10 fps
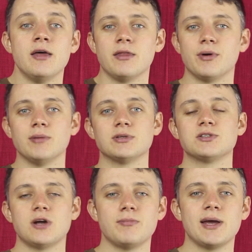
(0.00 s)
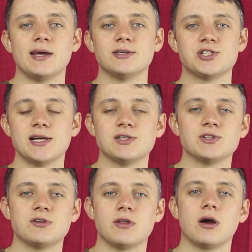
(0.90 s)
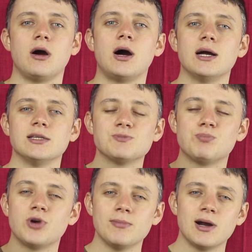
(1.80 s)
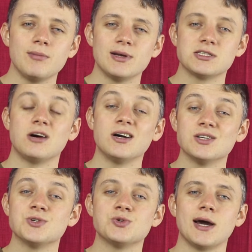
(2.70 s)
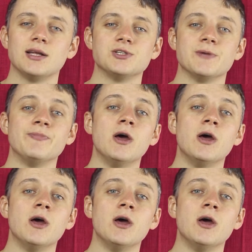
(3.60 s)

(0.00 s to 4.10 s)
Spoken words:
they were able to start making changes to the car, and this primarily meant tyre strategy.